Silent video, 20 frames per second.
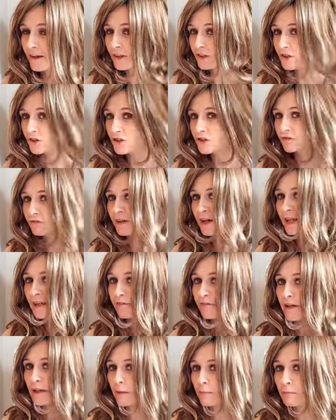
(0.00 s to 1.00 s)
Just
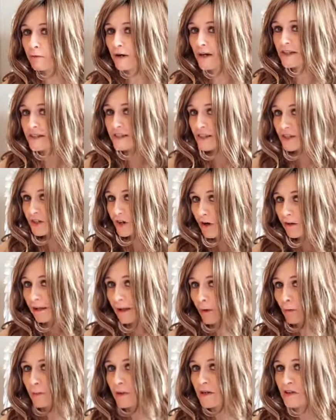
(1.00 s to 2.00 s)
really, really pretty. It's got a
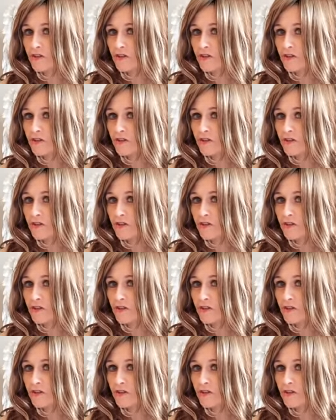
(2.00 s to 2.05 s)
little bit